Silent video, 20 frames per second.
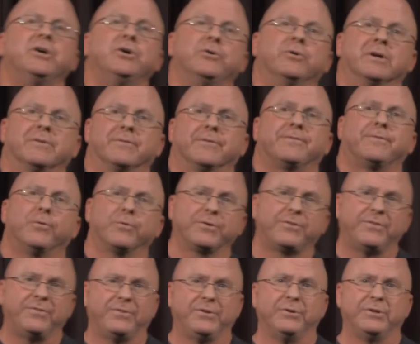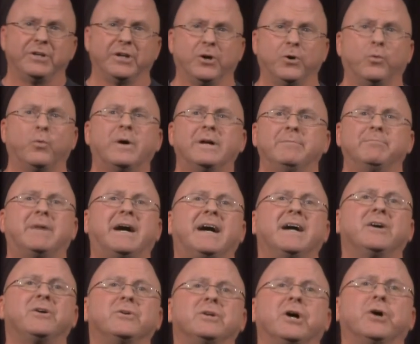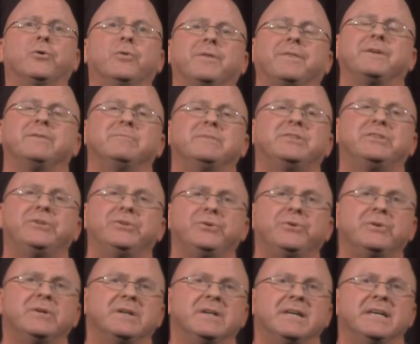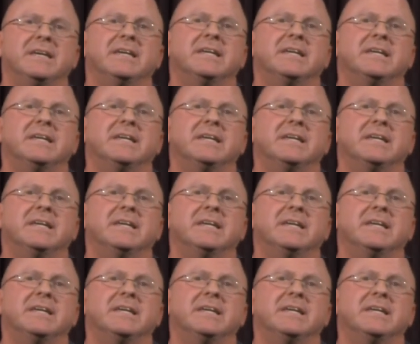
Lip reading: Whoever forces you to go 1 mile, go with him too.